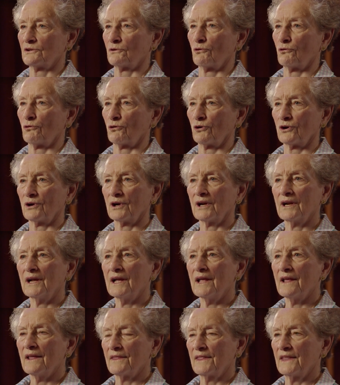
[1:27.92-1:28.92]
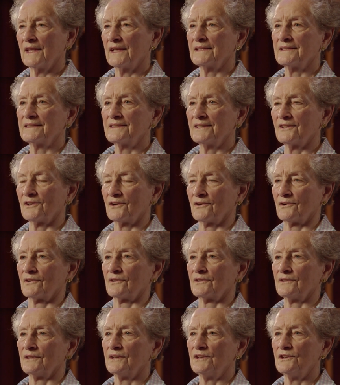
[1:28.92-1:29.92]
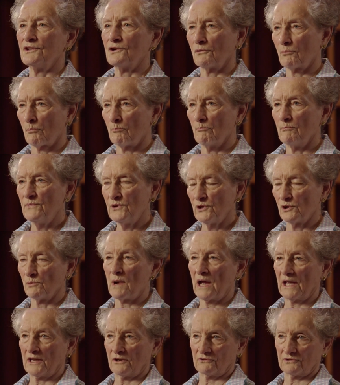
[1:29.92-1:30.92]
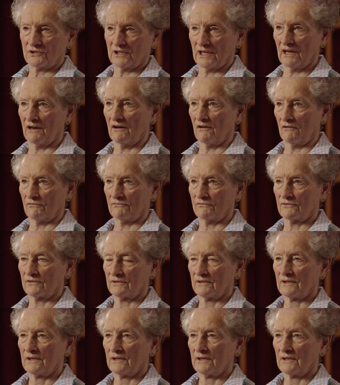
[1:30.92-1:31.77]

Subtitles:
or things, you know, you're by yourself.